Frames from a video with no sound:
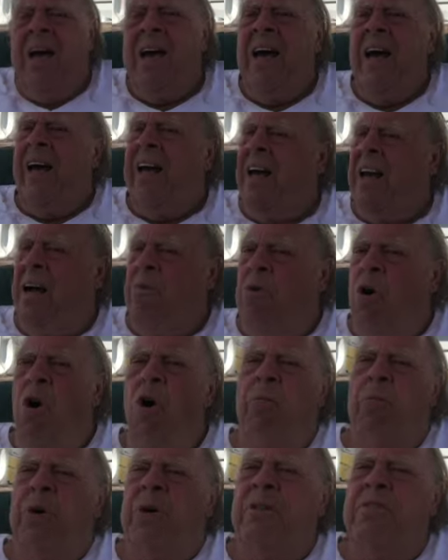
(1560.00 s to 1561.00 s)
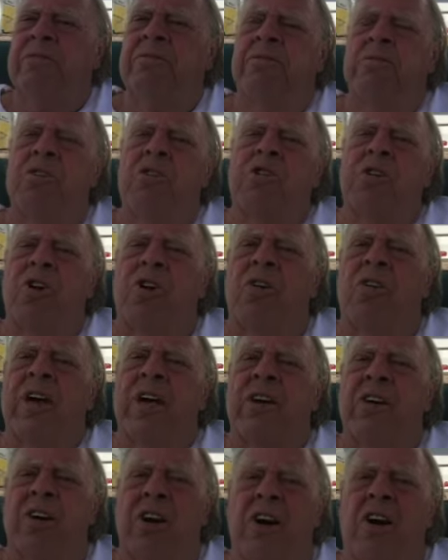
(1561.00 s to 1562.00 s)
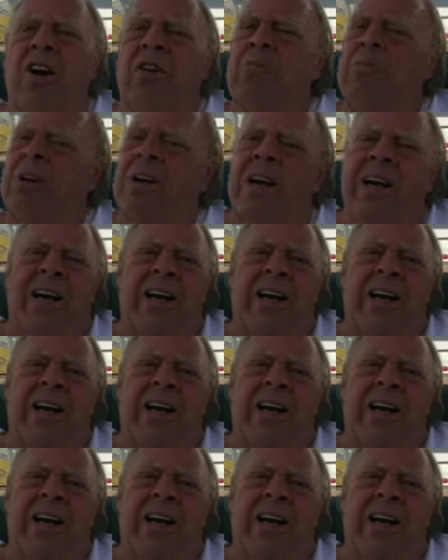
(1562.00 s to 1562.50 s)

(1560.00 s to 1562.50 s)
And I'm hoping for sure that you're hearing me. I